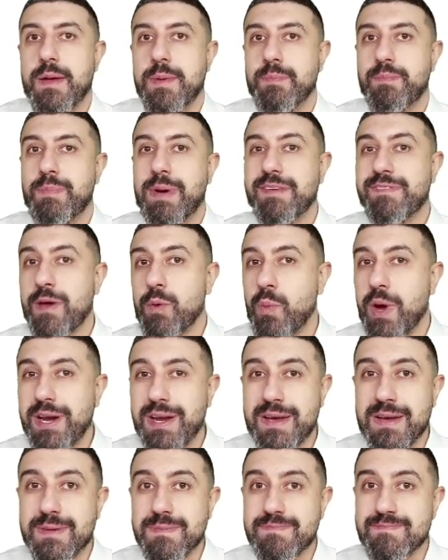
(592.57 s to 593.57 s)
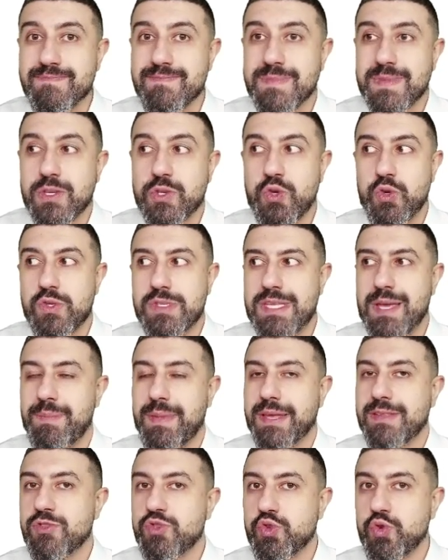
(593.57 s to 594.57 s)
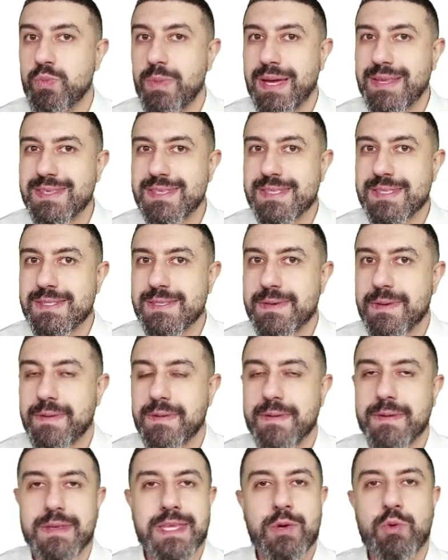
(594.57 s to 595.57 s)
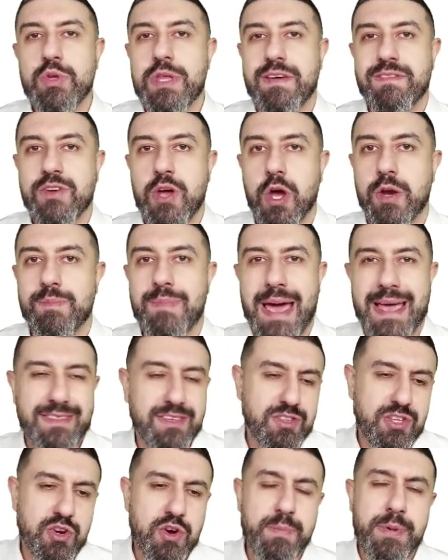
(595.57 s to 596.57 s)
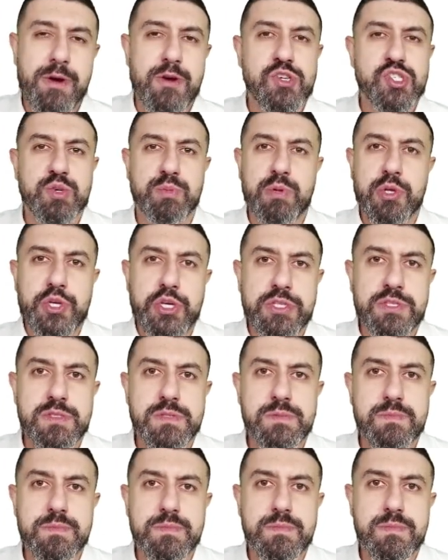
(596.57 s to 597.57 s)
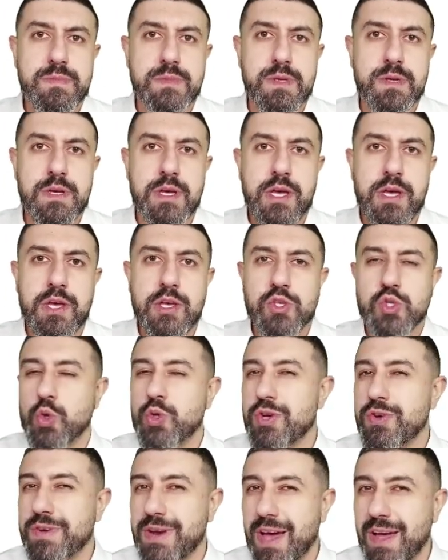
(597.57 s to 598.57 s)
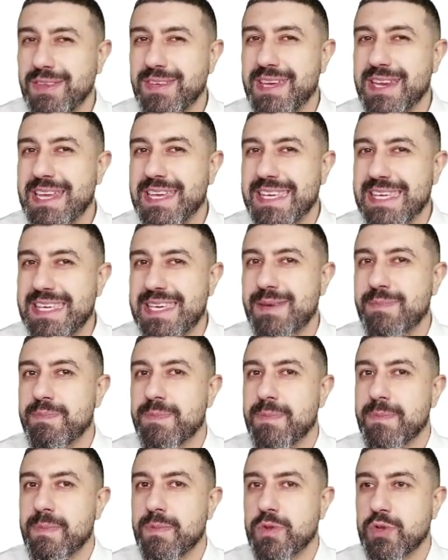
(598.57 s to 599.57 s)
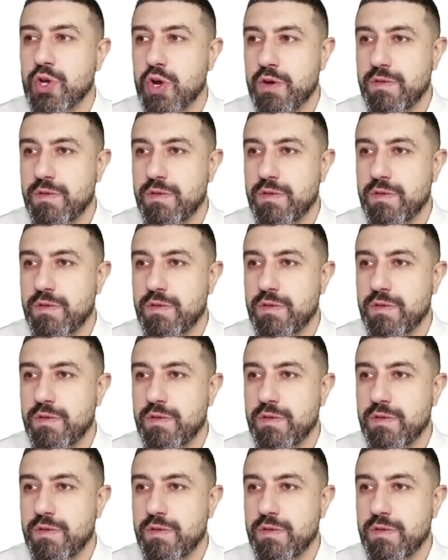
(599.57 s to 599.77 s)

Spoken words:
But if I want to use them in 2 months, they would have gone bad. They're a perishable good. So they're not going to keep their